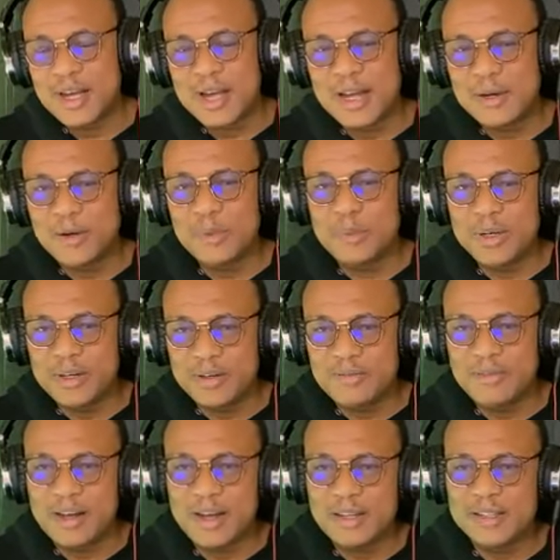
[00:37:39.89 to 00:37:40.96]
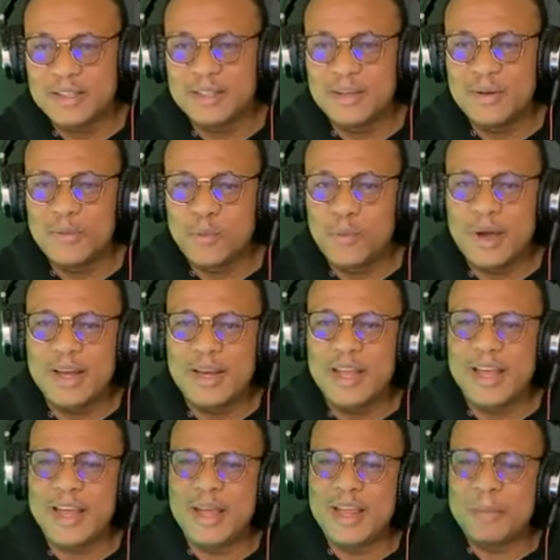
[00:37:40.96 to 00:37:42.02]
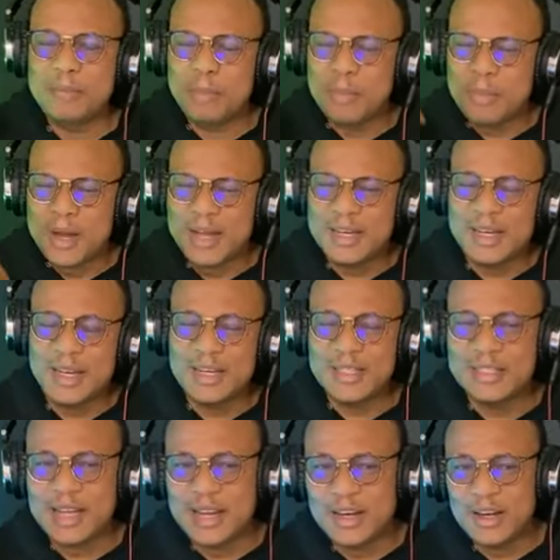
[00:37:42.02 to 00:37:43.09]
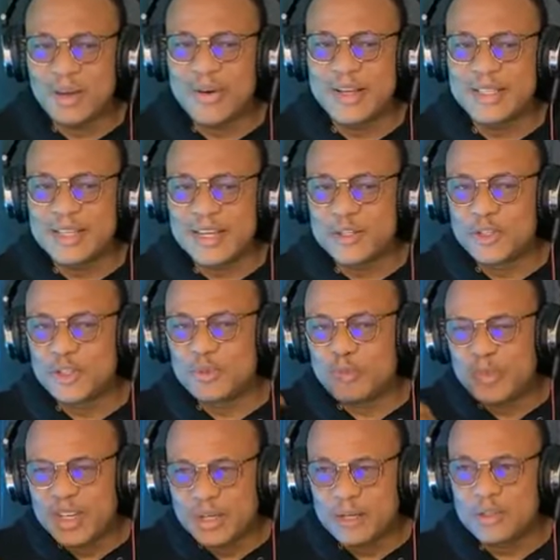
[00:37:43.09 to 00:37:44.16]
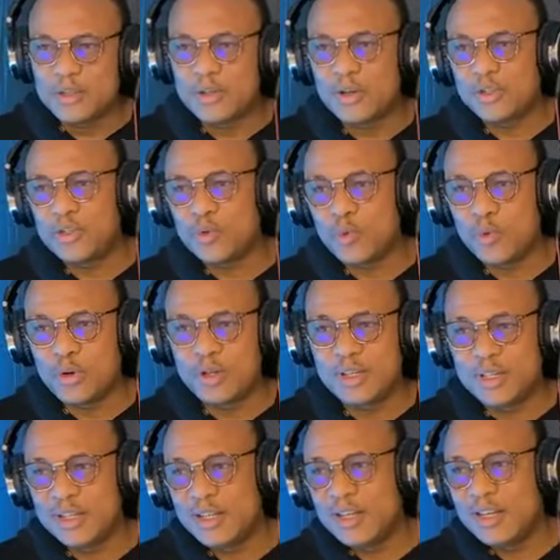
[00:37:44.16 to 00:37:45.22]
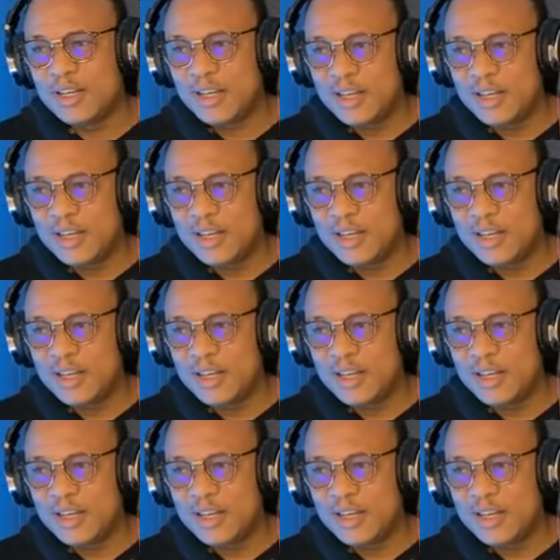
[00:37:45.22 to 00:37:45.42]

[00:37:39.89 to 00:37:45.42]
that cannot be reversed when a man that is anointed speaks such word